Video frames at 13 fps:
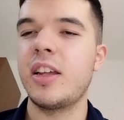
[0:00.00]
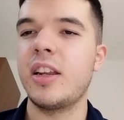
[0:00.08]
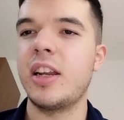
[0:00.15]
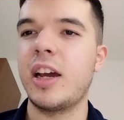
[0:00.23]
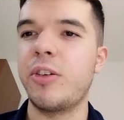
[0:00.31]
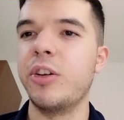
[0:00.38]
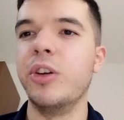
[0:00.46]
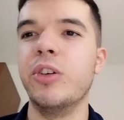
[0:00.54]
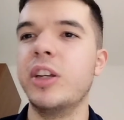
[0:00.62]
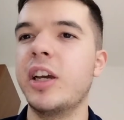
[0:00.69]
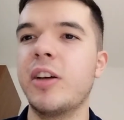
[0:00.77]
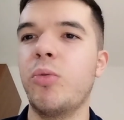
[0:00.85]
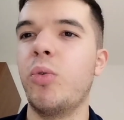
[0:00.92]
now you
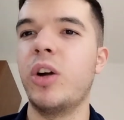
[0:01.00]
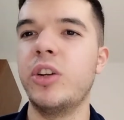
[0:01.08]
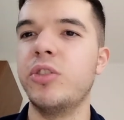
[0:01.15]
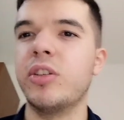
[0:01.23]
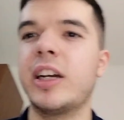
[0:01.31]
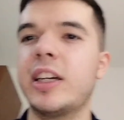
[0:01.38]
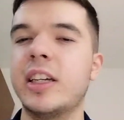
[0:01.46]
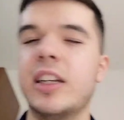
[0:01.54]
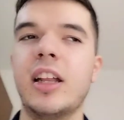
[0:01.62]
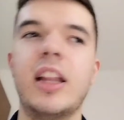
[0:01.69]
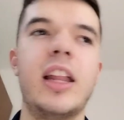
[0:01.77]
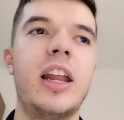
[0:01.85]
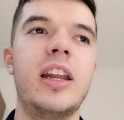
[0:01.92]
only have one dragon,
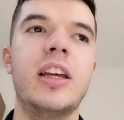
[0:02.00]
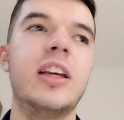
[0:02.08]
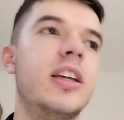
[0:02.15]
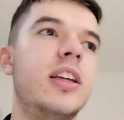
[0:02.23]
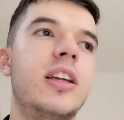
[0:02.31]
and then